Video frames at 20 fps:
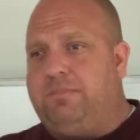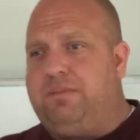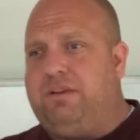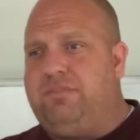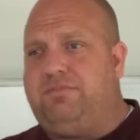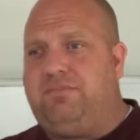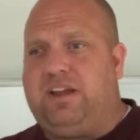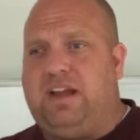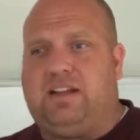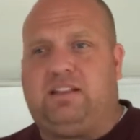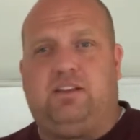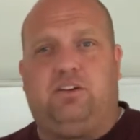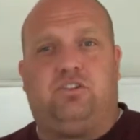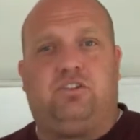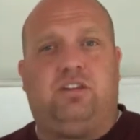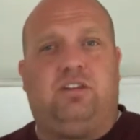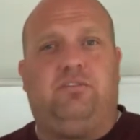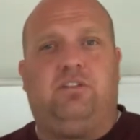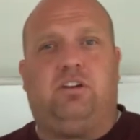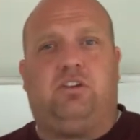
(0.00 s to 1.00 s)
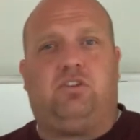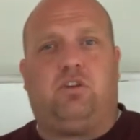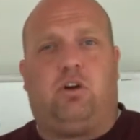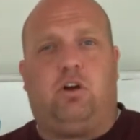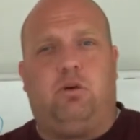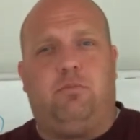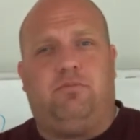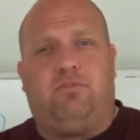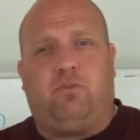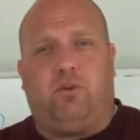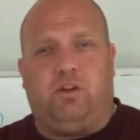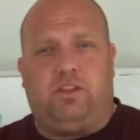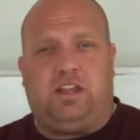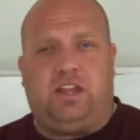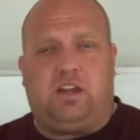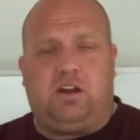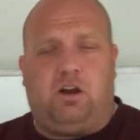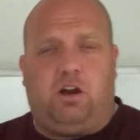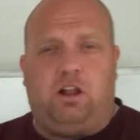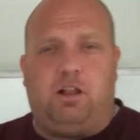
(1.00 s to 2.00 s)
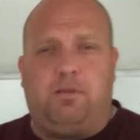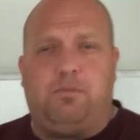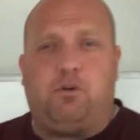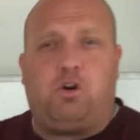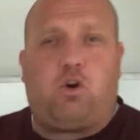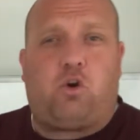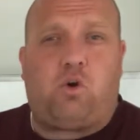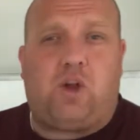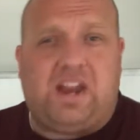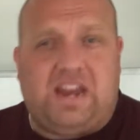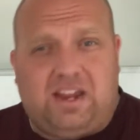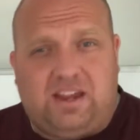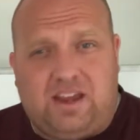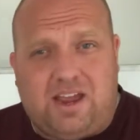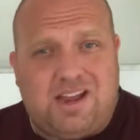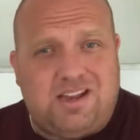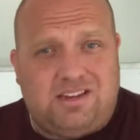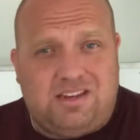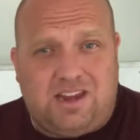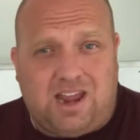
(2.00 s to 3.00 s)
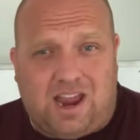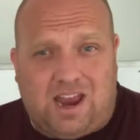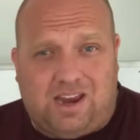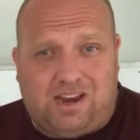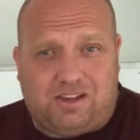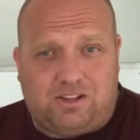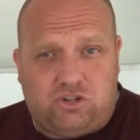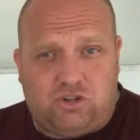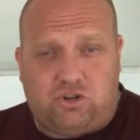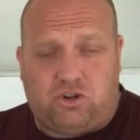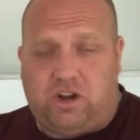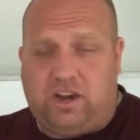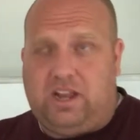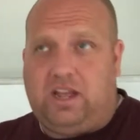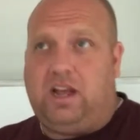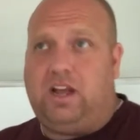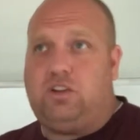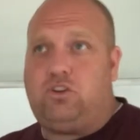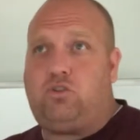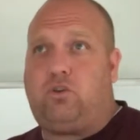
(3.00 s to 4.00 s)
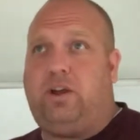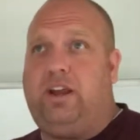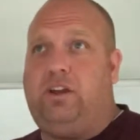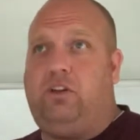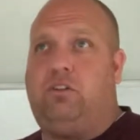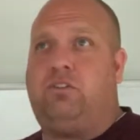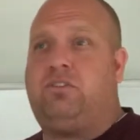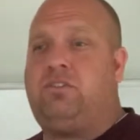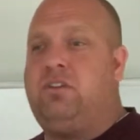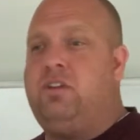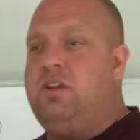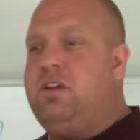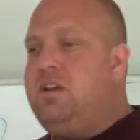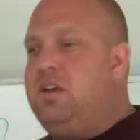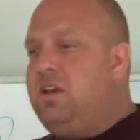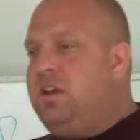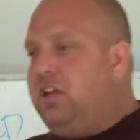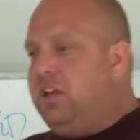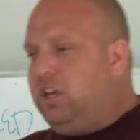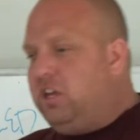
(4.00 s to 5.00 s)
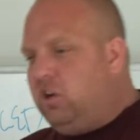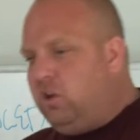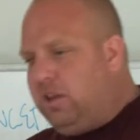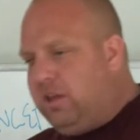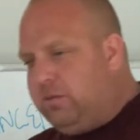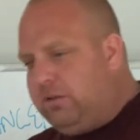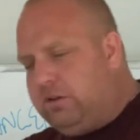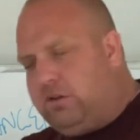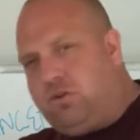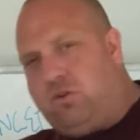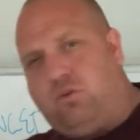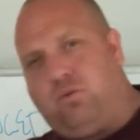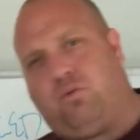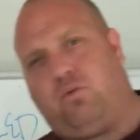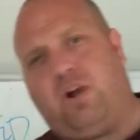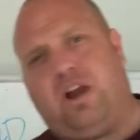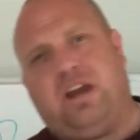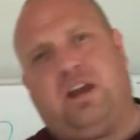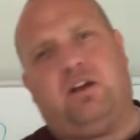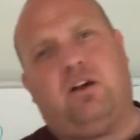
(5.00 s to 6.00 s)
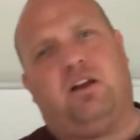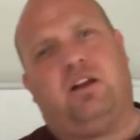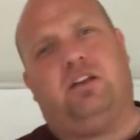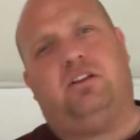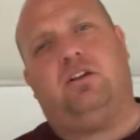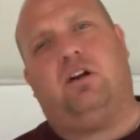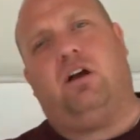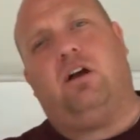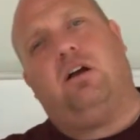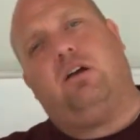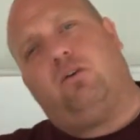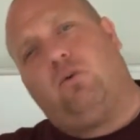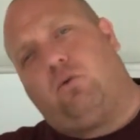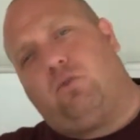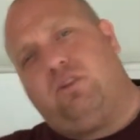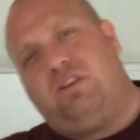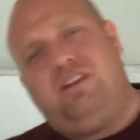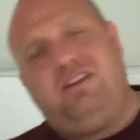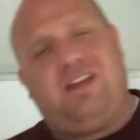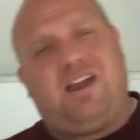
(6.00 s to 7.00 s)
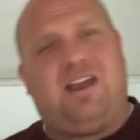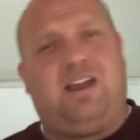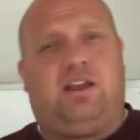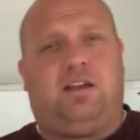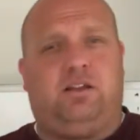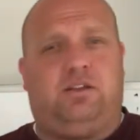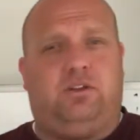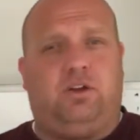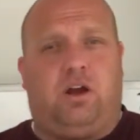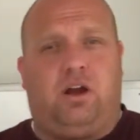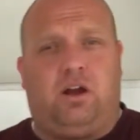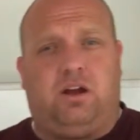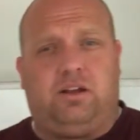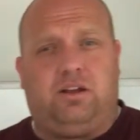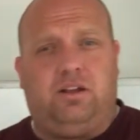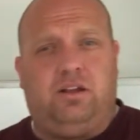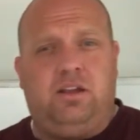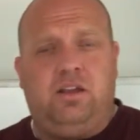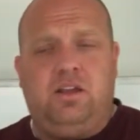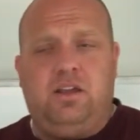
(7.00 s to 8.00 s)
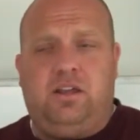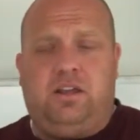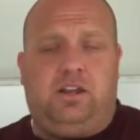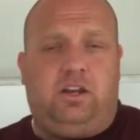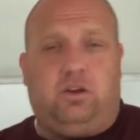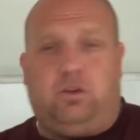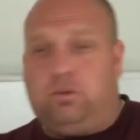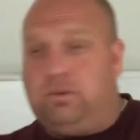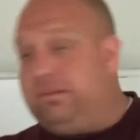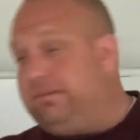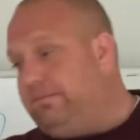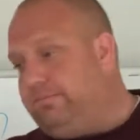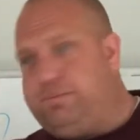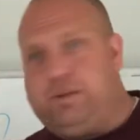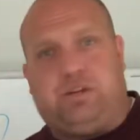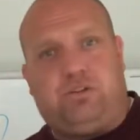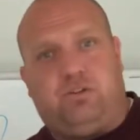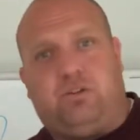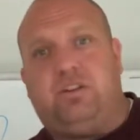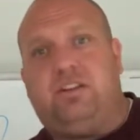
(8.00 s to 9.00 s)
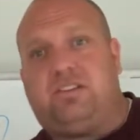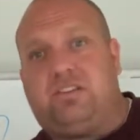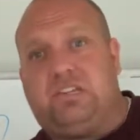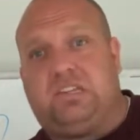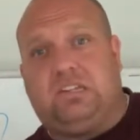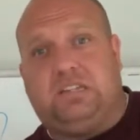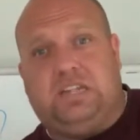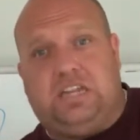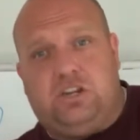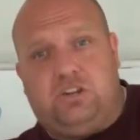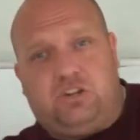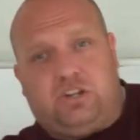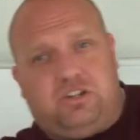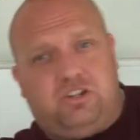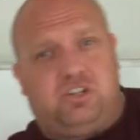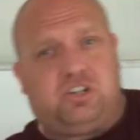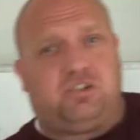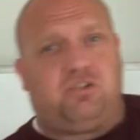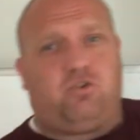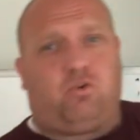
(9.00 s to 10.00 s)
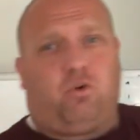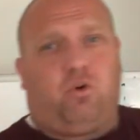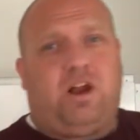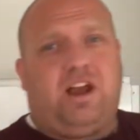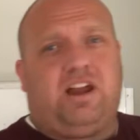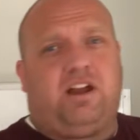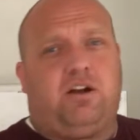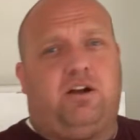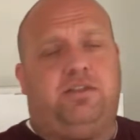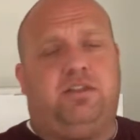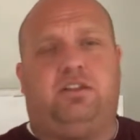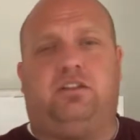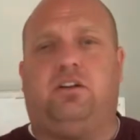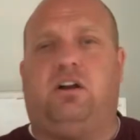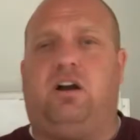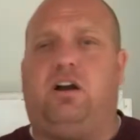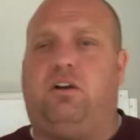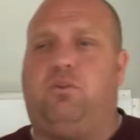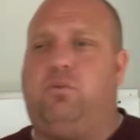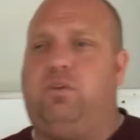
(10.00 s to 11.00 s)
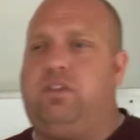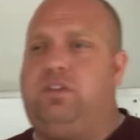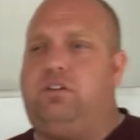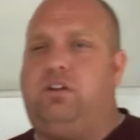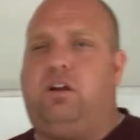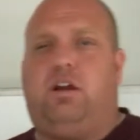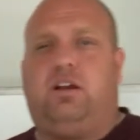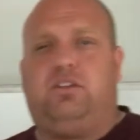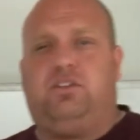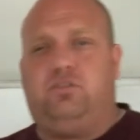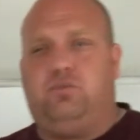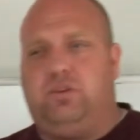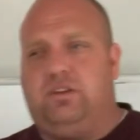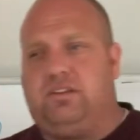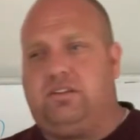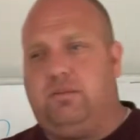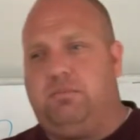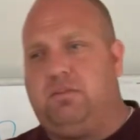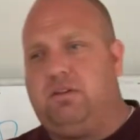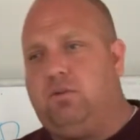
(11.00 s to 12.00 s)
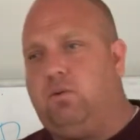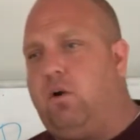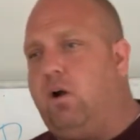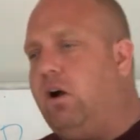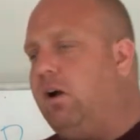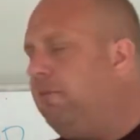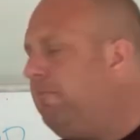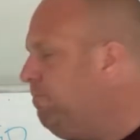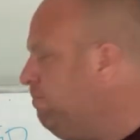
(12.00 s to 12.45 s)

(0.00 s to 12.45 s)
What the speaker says: In fact, there's even a term for it. They call them crank and yank trainers. They would crank on a dog or yank a dog. Picture this as a leash and just crank on the dog when the dog is doing something wrong.